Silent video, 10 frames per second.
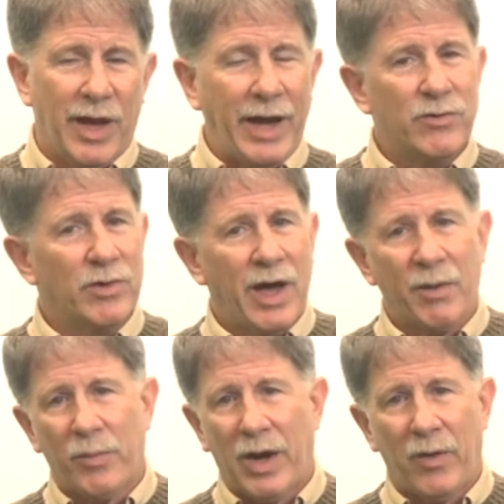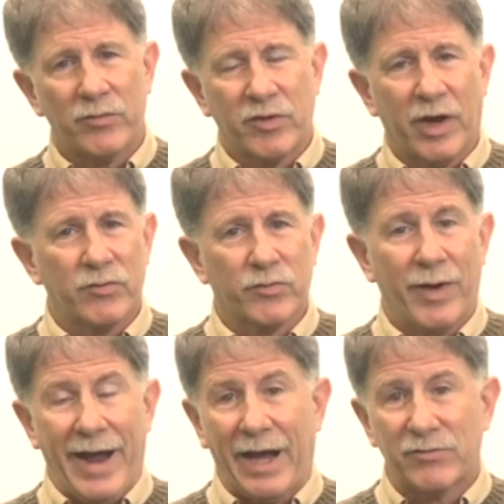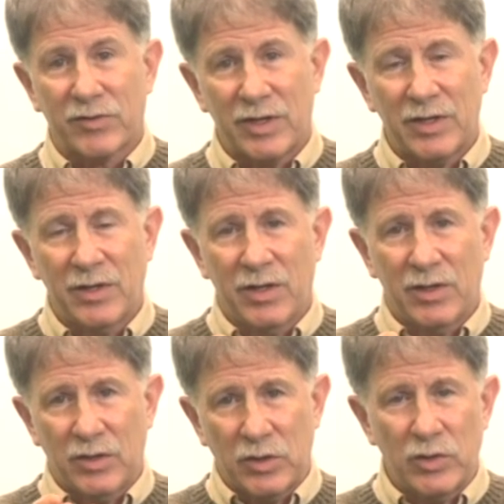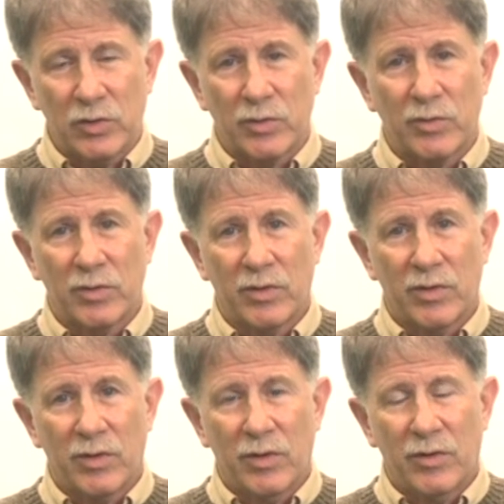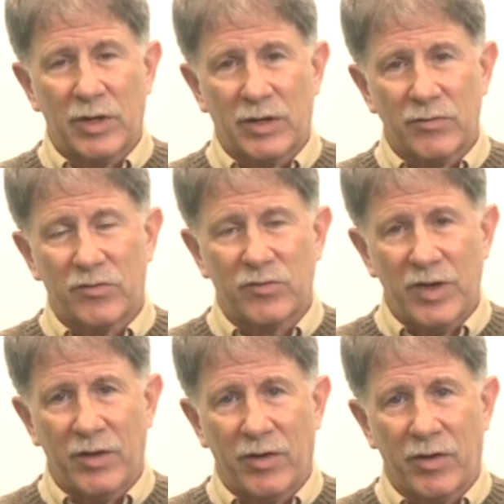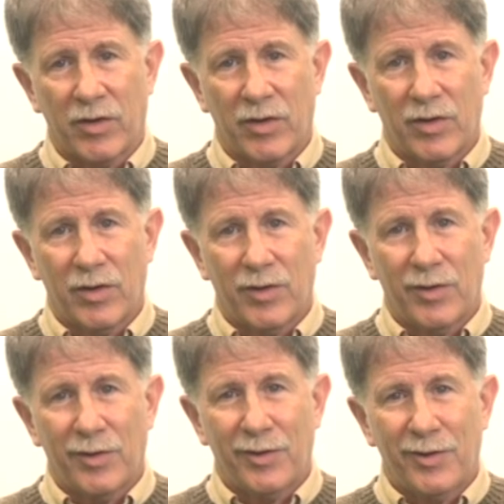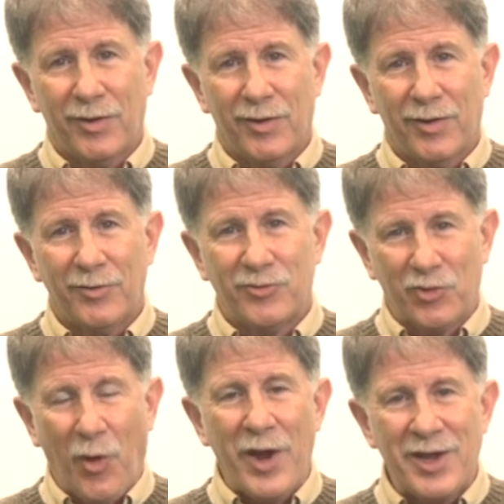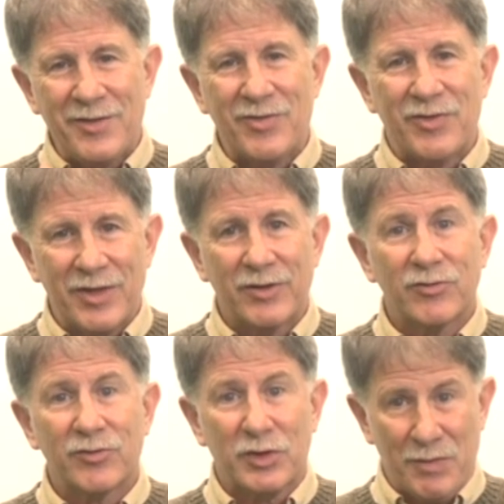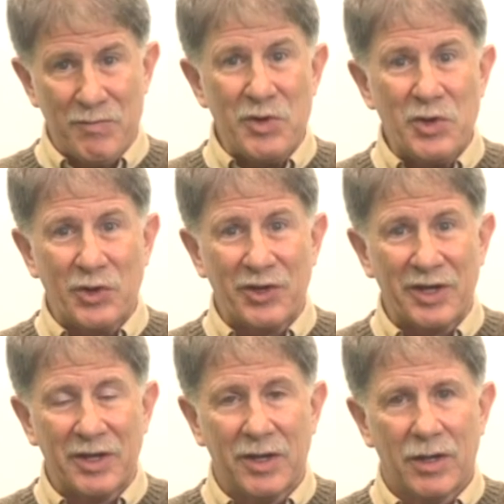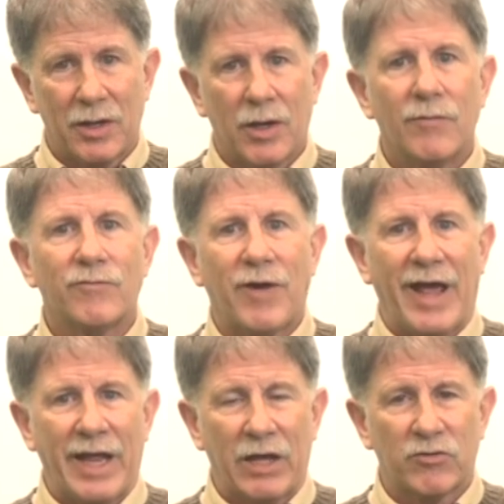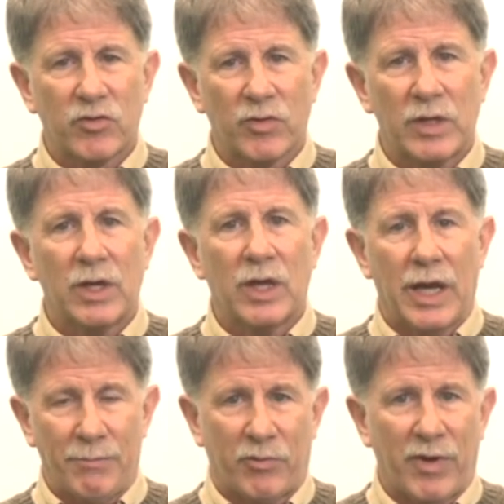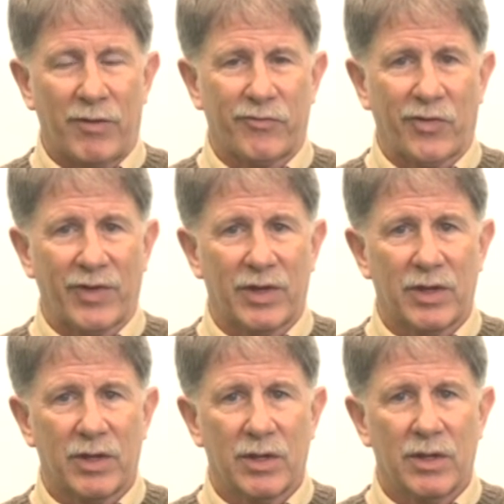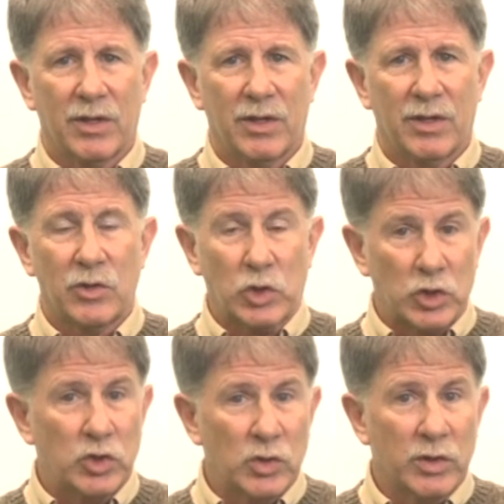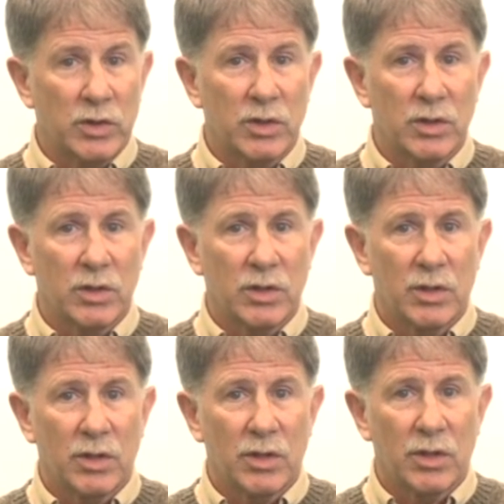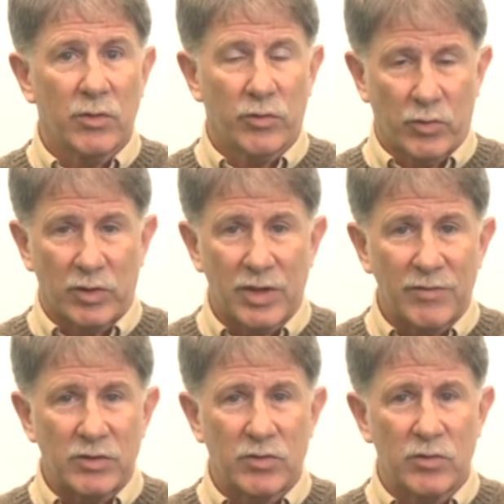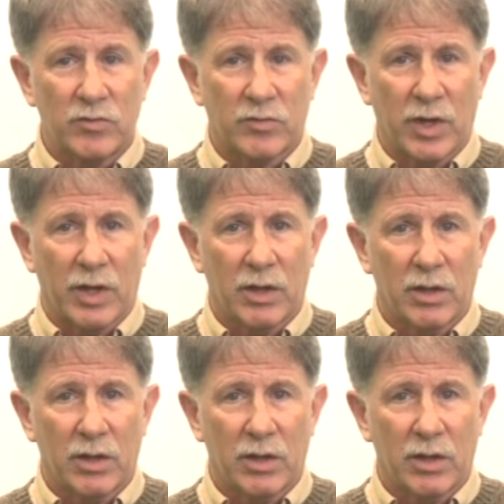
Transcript: I do not apologize for asking you to consider joining this community financially and prayerfully. You can do it through Giving Tuesday.